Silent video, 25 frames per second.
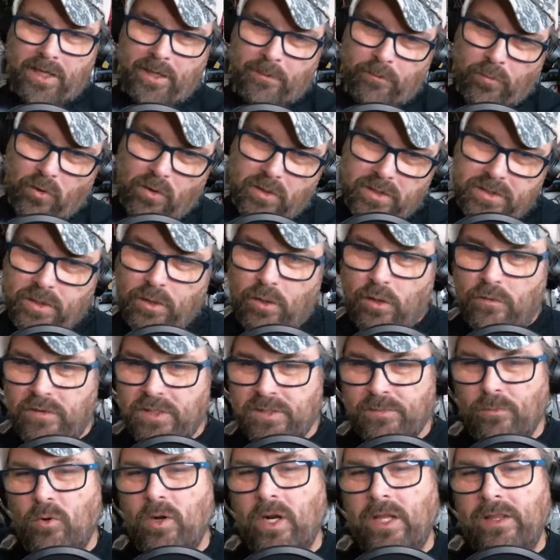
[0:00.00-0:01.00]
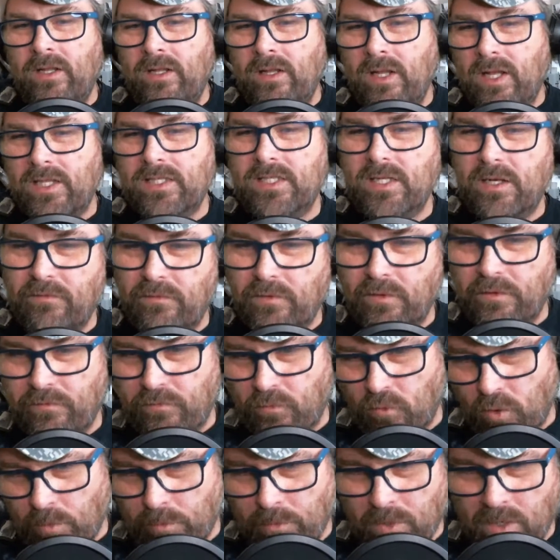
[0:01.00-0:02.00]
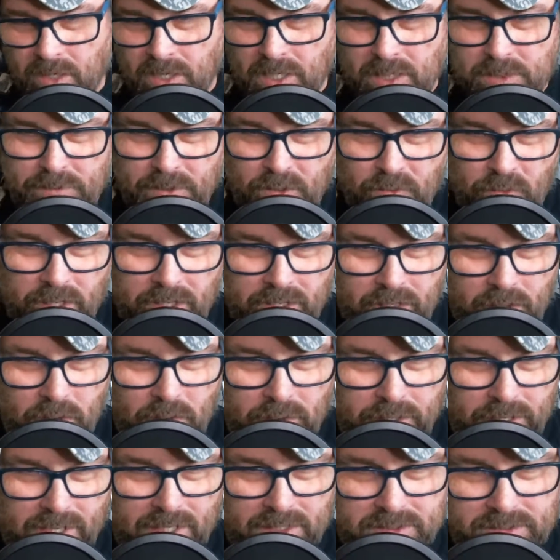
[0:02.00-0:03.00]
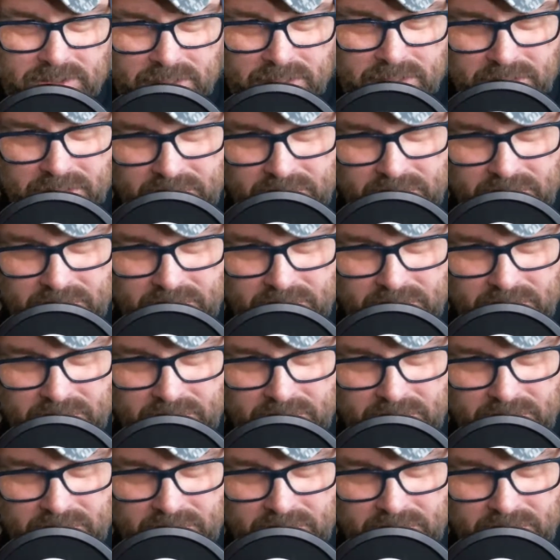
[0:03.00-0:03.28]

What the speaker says: Borskov is mourning the loss of her former husband, Rico Kasich.